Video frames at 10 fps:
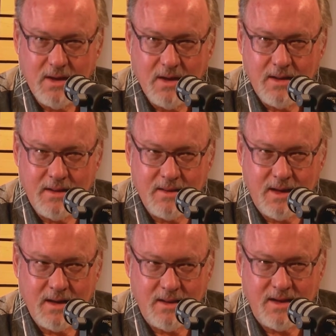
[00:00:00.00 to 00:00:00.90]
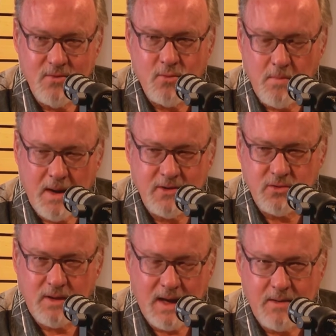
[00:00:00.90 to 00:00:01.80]
that he reminds
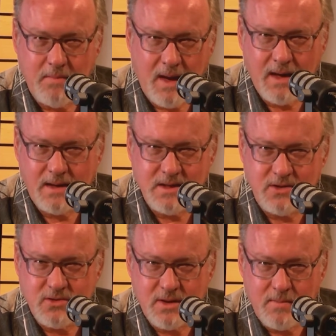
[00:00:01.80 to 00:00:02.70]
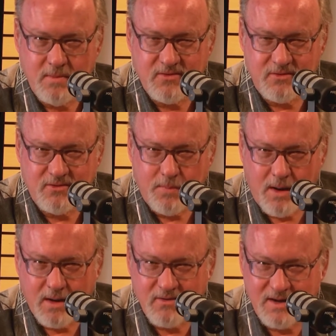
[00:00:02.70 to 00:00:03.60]
you. I had a teacher named Mr.
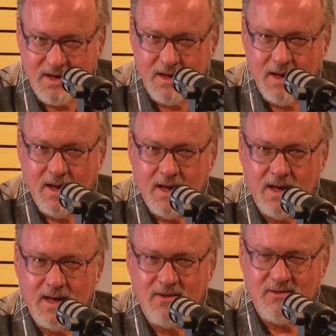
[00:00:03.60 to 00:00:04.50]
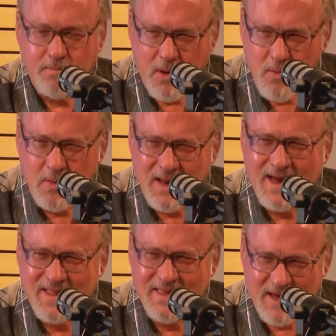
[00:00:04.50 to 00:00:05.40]
Sparks, and he spoke
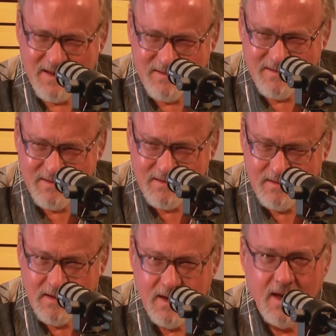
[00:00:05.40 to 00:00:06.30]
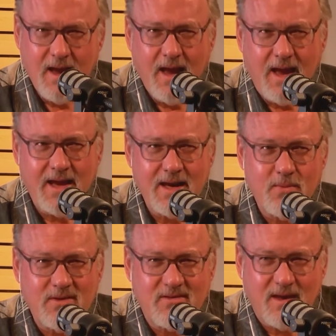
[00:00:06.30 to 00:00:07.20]
like this, and he
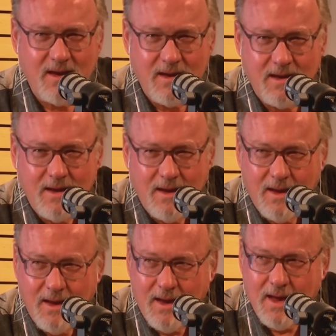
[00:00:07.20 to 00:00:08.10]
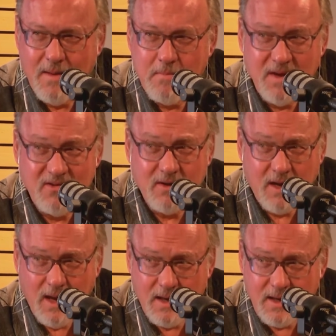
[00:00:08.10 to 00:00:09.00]
would say, "Mr.
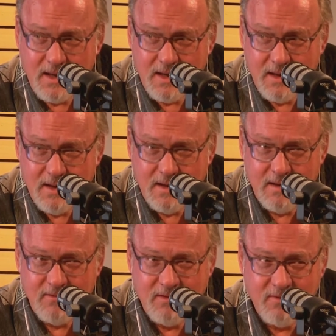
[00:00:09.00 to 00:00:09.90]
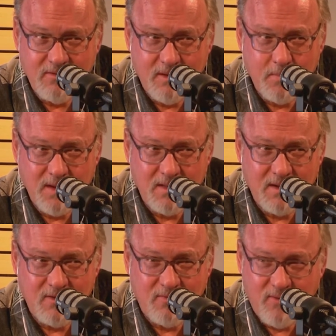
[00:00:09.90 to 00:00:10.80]
Getty, is there something
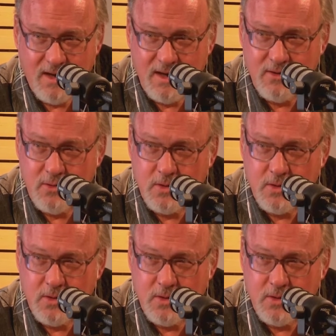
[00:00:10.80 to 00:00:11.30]
that's funny that you can